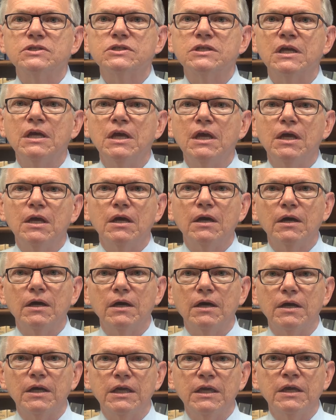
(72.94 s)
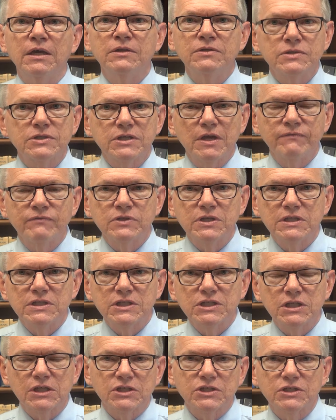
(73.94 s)
in
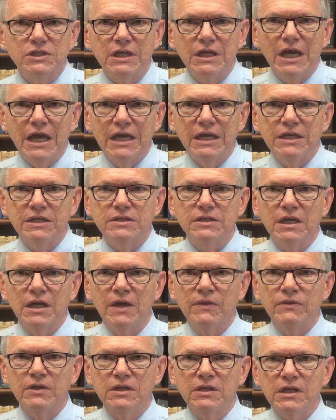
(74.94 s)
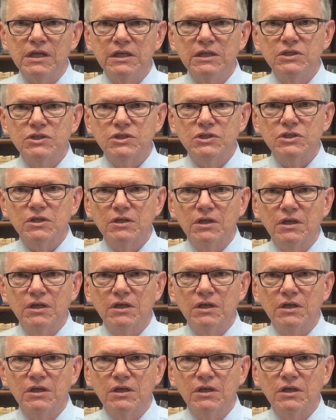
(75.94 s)
1768, and then each